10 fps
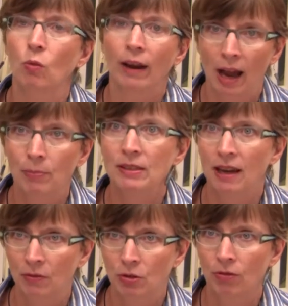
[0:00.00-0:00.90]
What happens
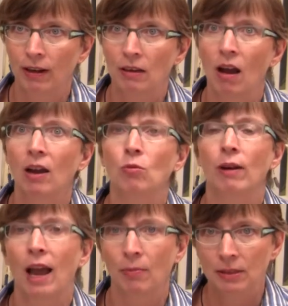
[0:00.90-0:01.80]
after grade 9? What
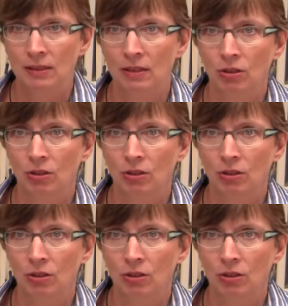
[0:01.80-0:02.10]
happens into